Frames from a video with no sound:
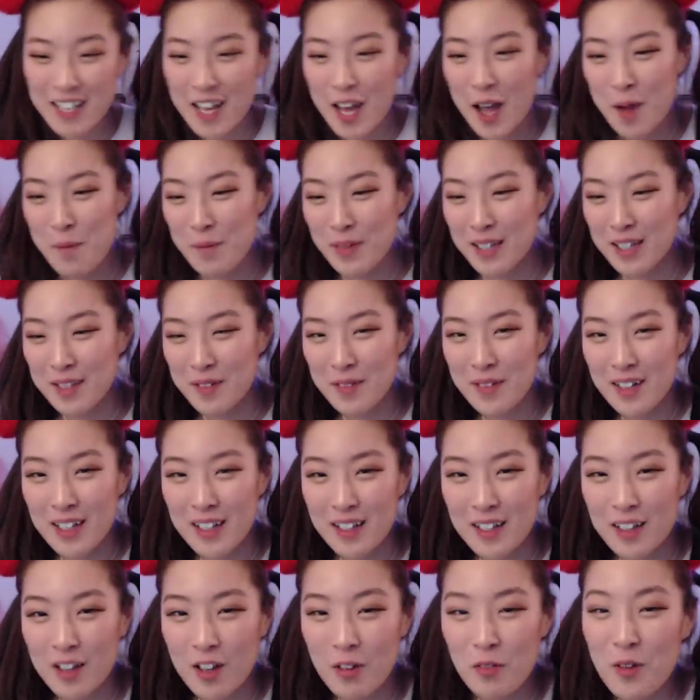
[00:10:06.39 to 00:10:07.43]
I mean...
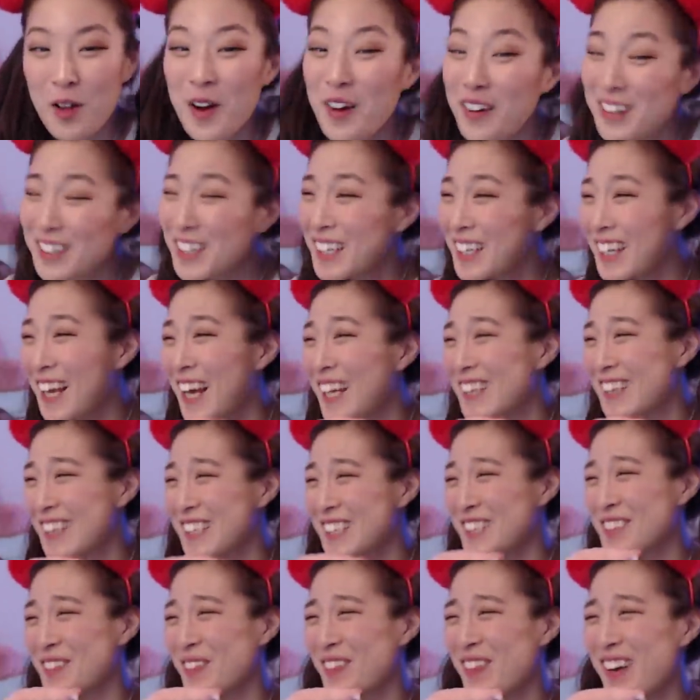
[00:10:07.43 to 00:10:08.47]
Look at
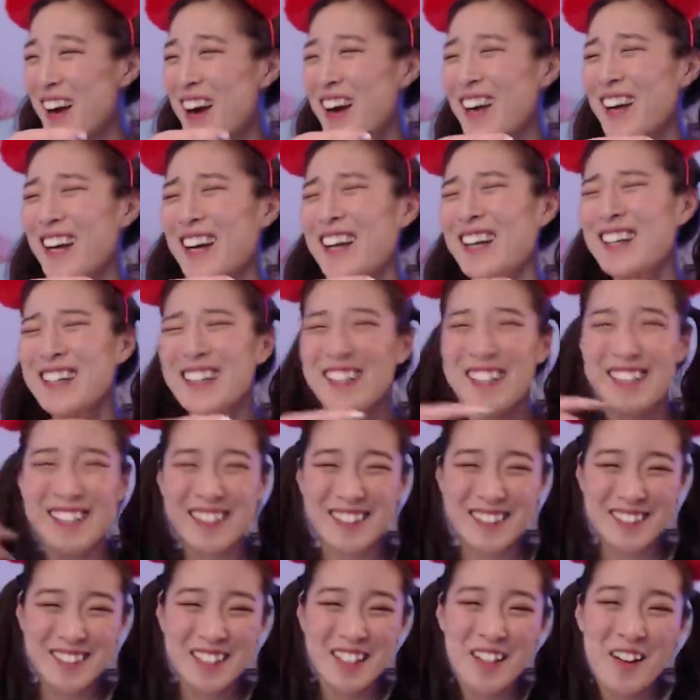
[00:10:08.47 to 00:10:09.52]
this part.
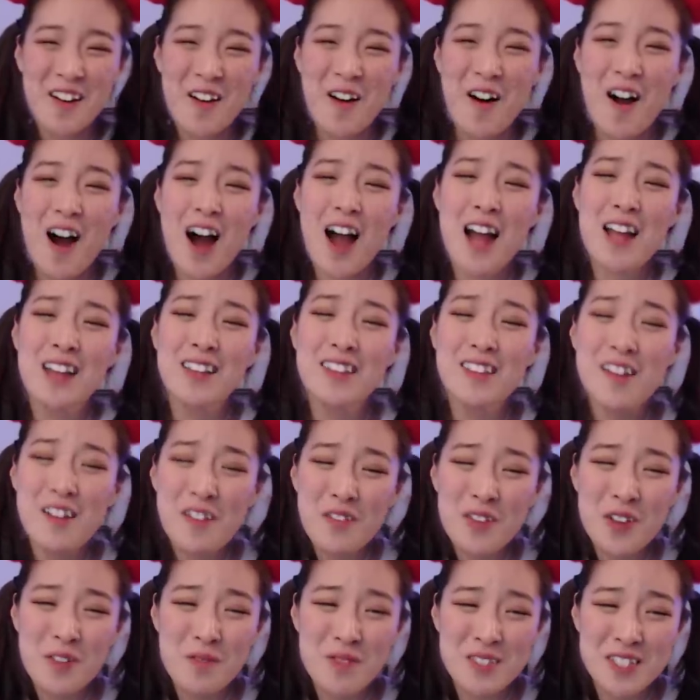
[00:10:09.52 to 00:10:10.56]
I love
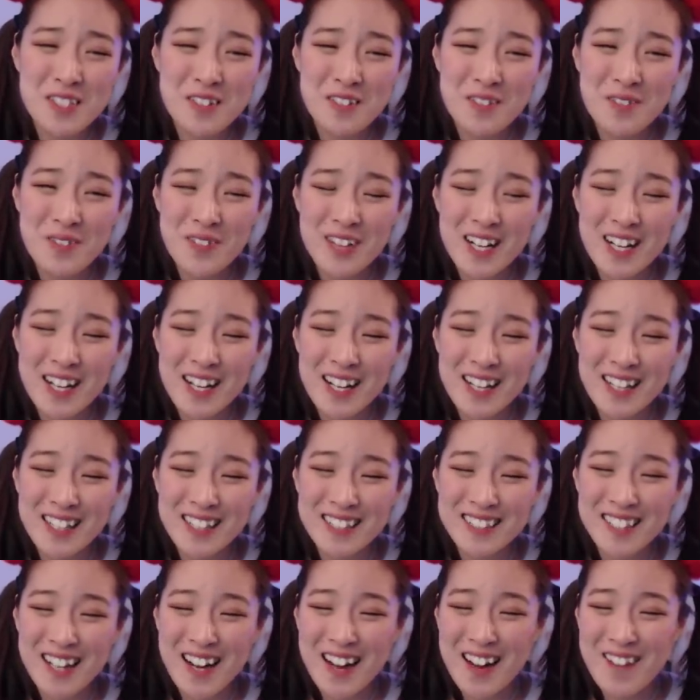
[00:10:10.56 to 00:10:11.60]
him so
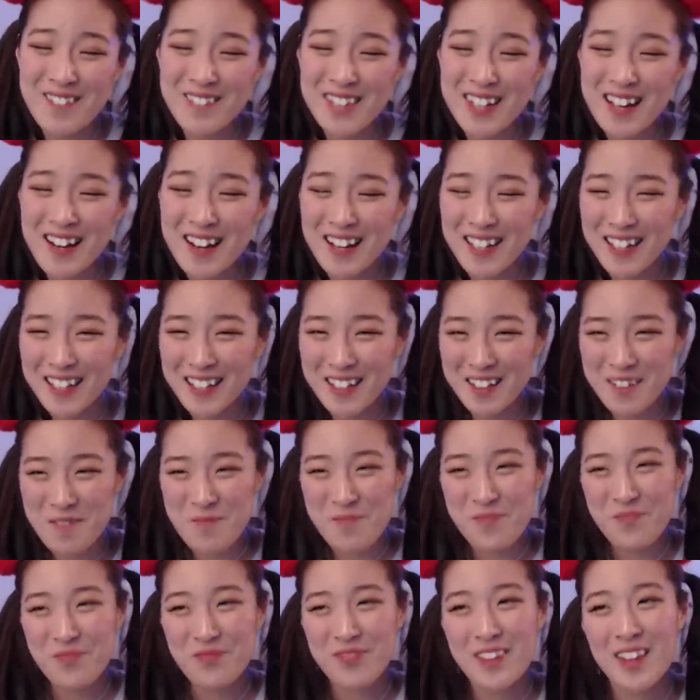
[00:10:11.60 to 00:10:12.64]
much. I'm dying.
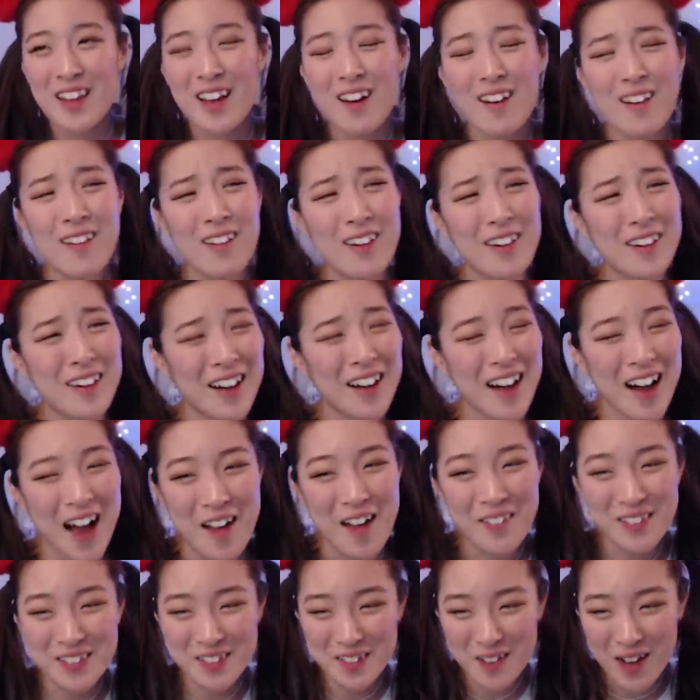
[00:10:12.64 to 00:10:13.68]
Oh.
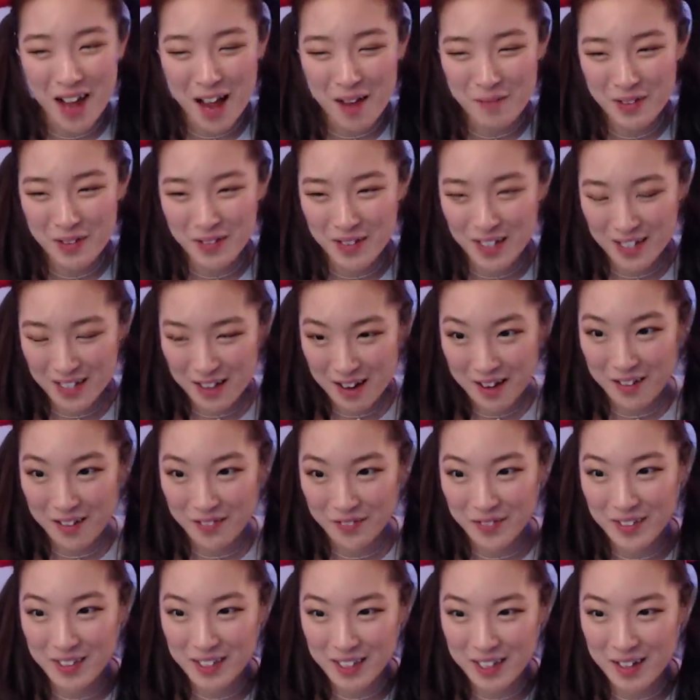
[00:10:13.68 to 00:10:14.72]
I'm so happy right now. I
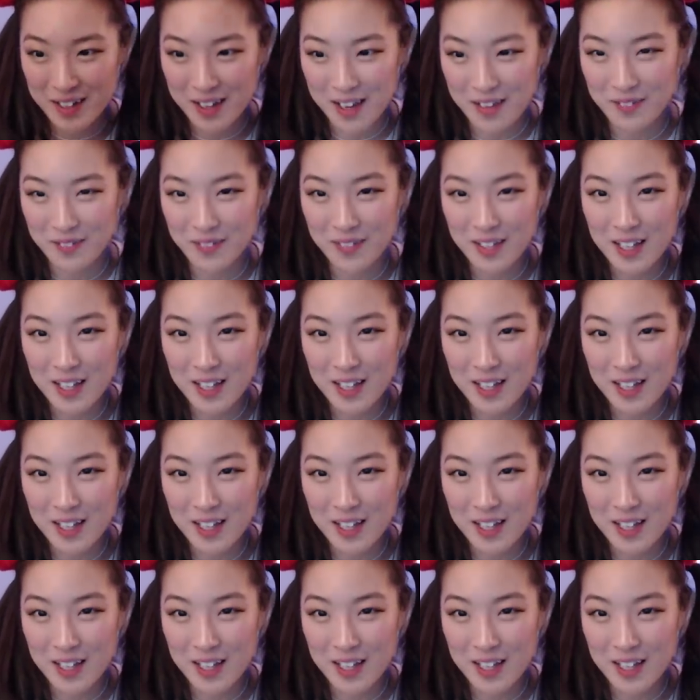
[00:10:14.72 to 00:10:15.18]
feel like I have...